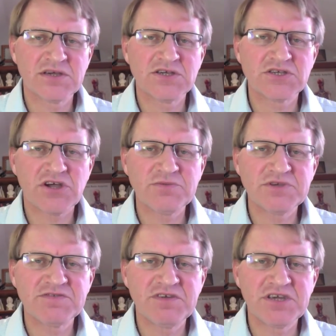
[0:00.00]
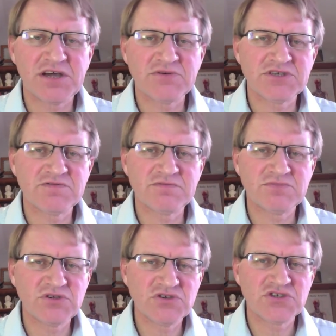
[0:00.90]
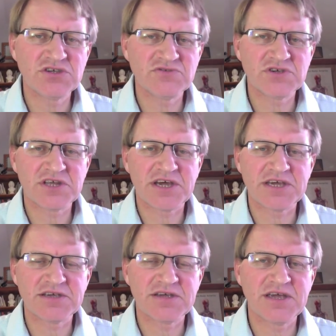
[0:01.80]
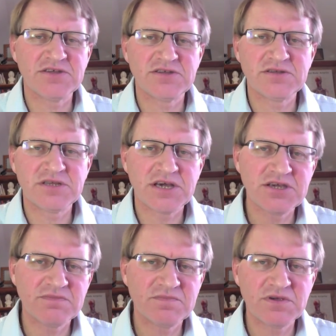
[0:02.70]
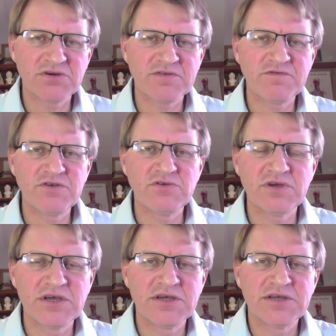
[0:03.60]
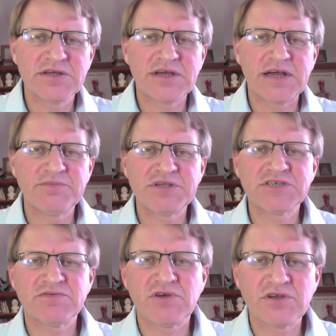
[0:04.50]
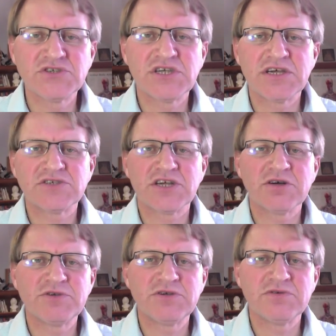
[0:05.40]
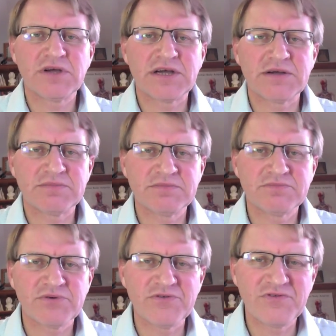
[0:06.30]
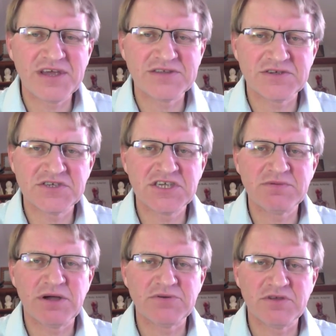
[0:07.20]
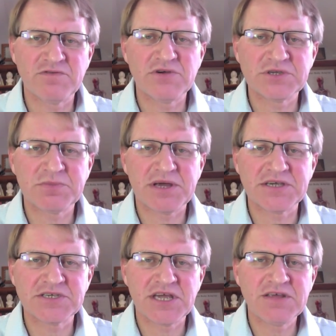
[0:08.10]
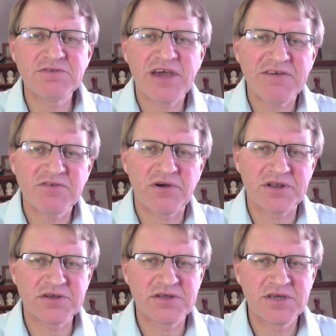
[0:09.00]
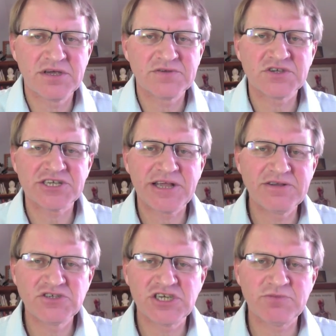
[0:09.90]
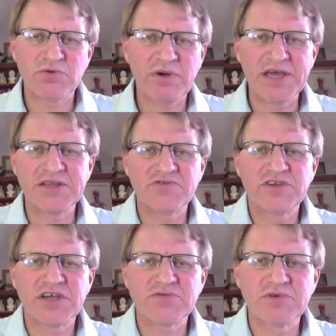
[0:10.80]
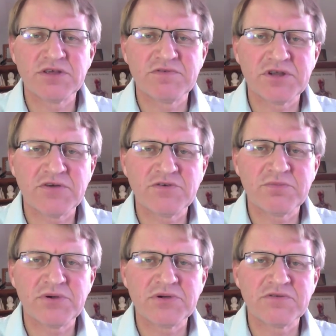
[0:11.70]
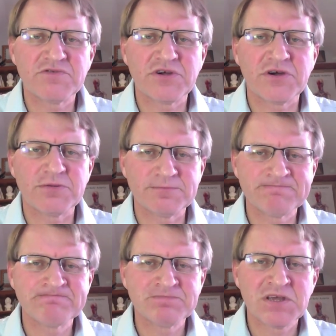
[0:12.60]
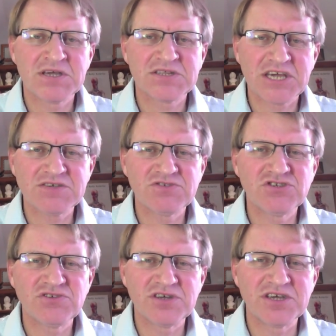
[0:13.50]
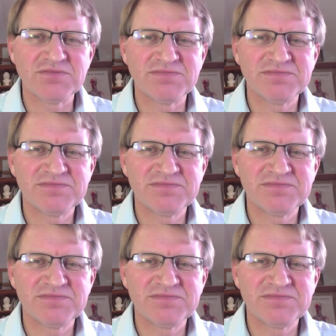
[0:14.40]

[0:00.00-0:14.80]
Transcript: So I hope this video is of use to you today. And you got a few uh, bits of knowledge there to help you uh, prevent SIBO in the first place. And if you have got it, to slowly chip away to get rid of it over a period of time. Thanks for tuning in.